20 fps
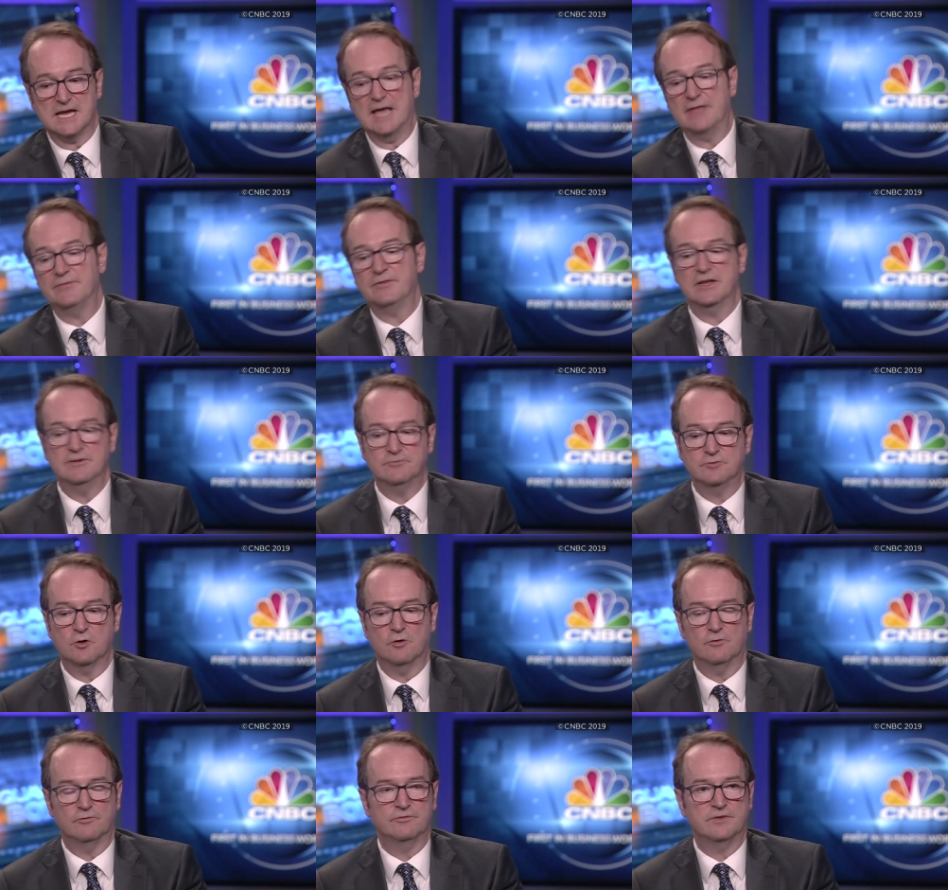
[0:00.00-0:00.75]
and they've
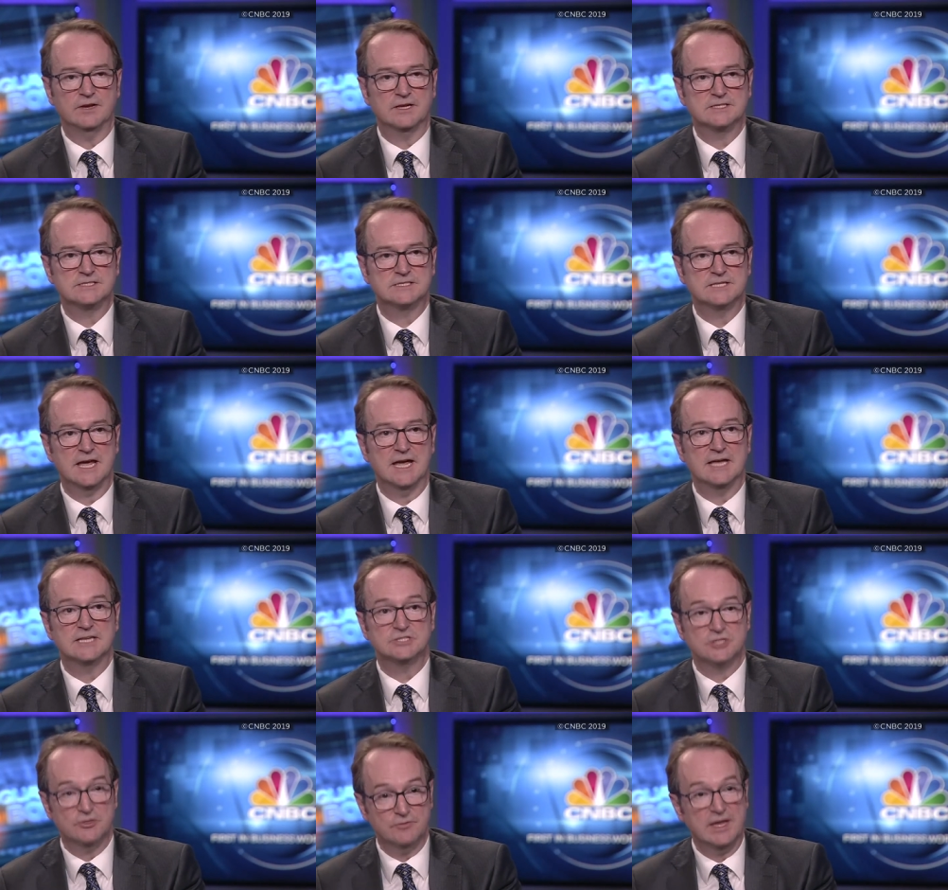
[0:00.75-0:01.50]
got fixed
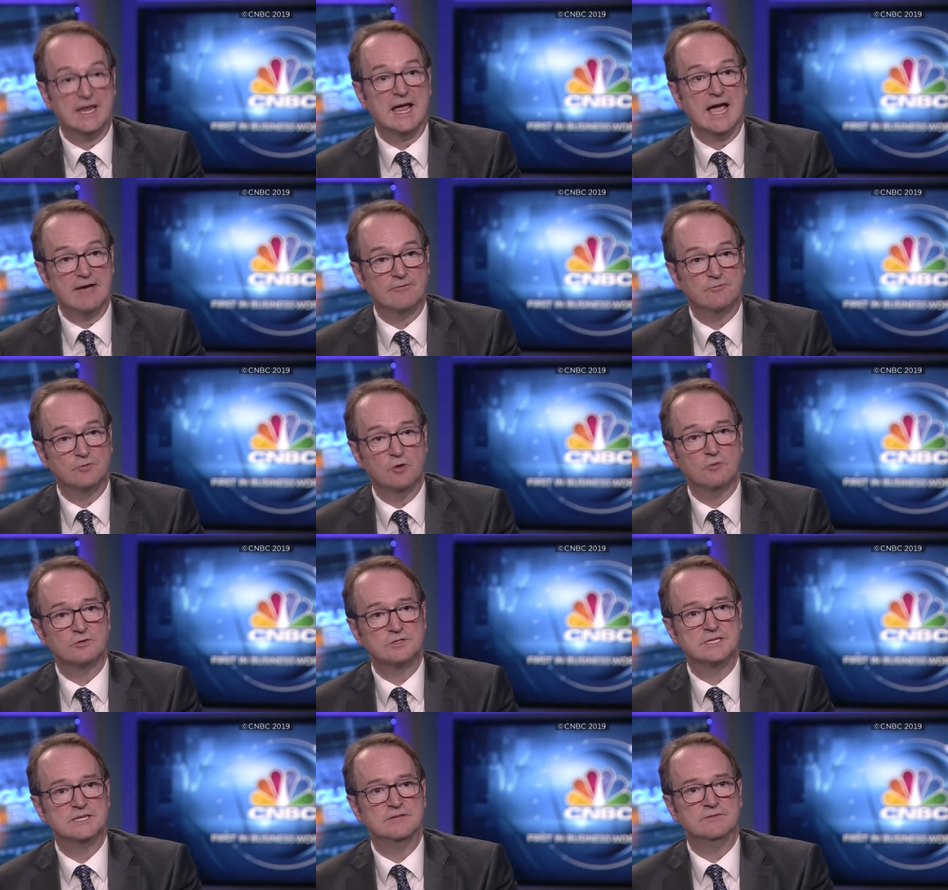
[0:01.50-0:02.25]
debt, so they have
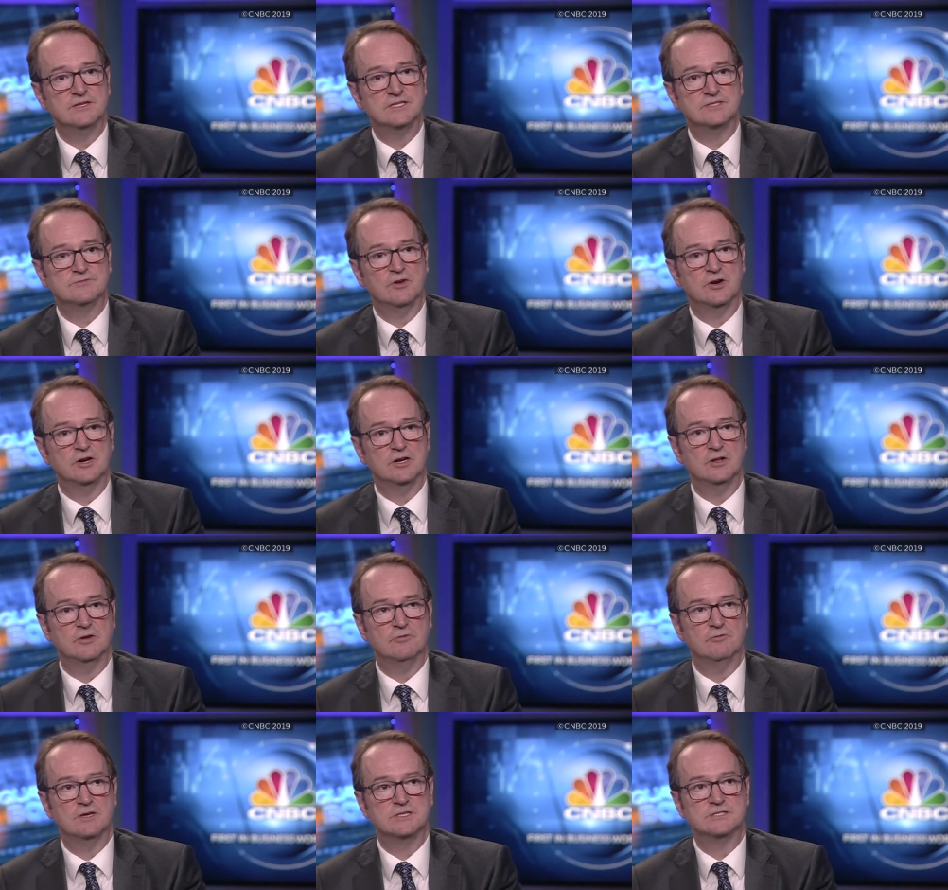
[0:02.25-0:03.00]
locked in these very
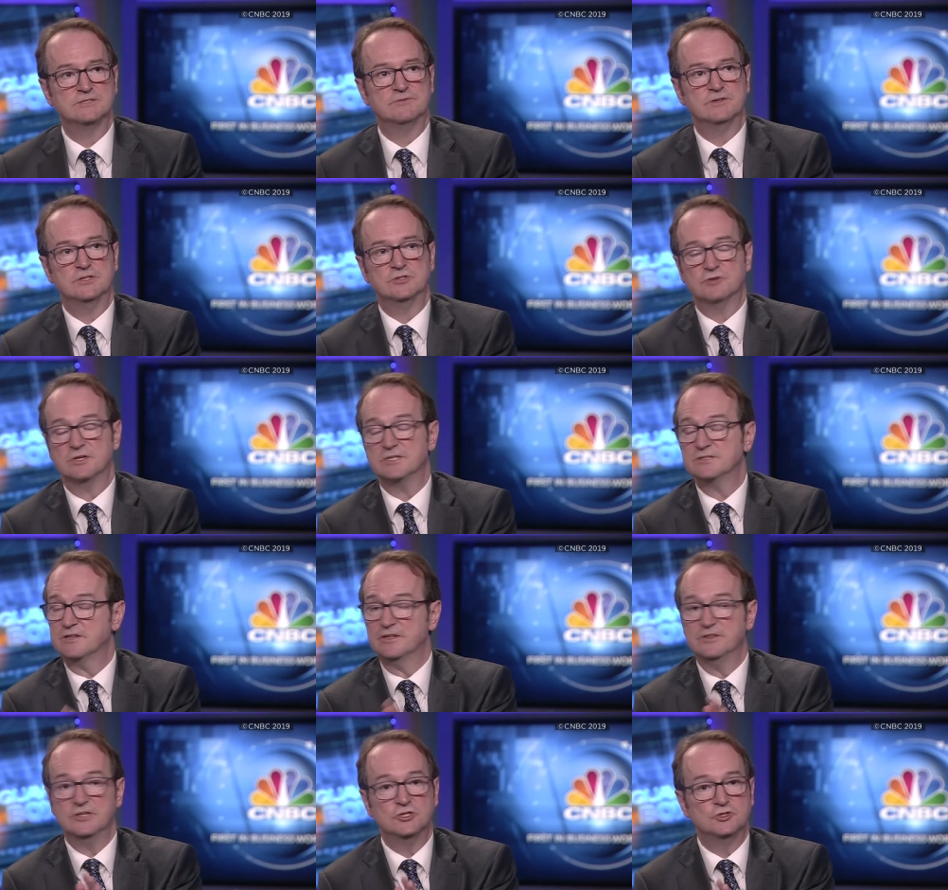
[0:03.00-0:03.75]
low rates of
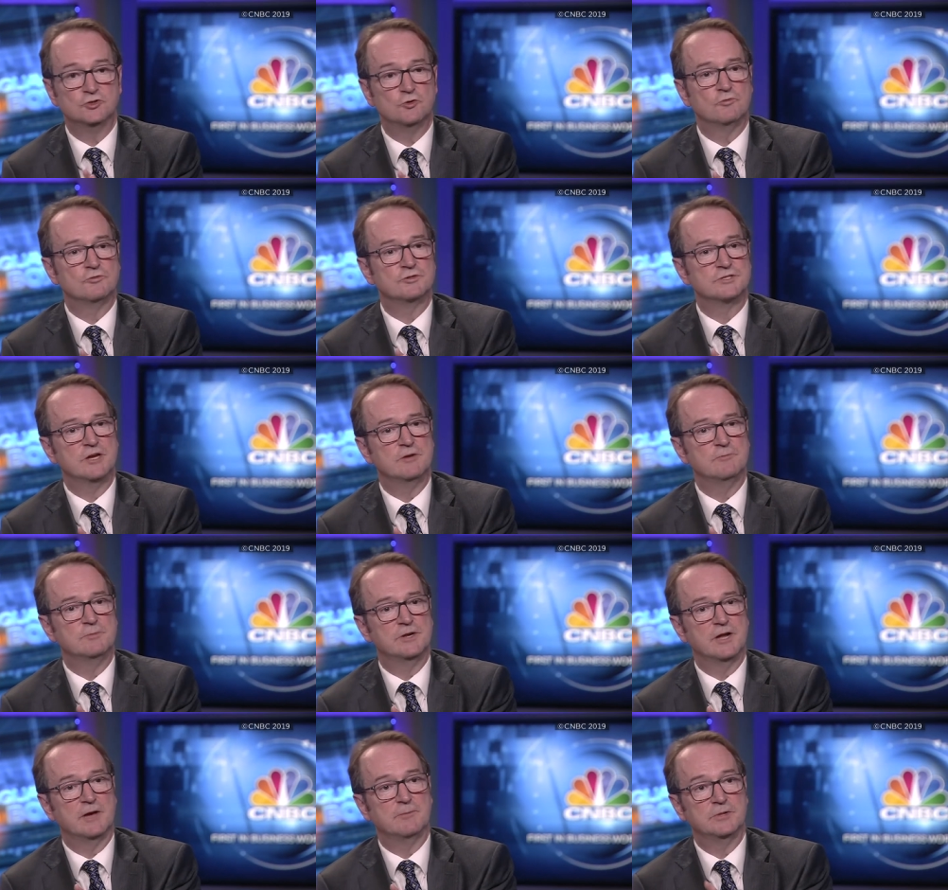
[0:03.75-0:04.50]
interest, then the jaws
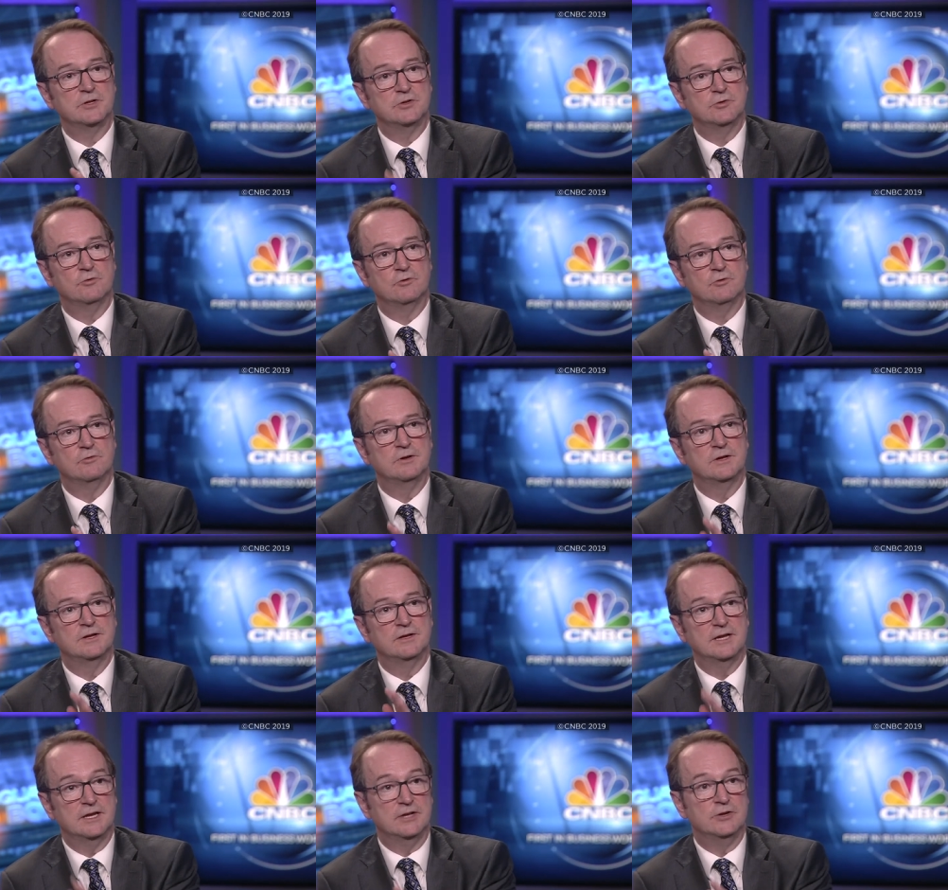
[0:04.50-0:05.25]
open up in
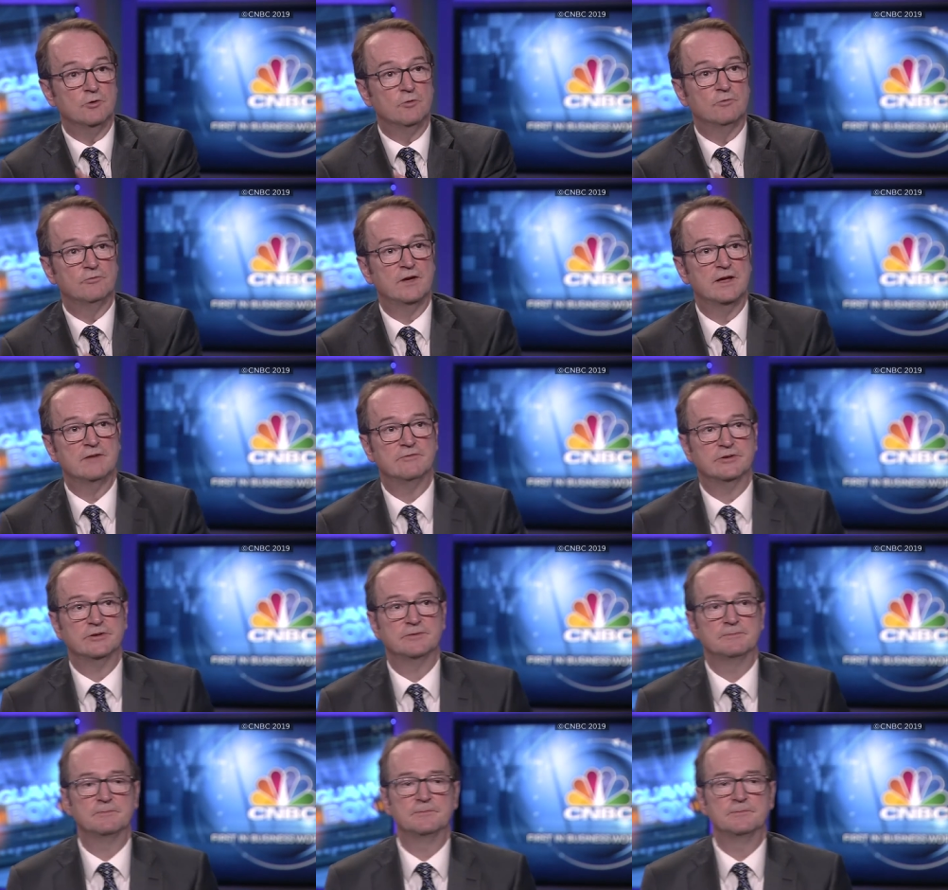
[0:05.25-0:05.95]
your favour.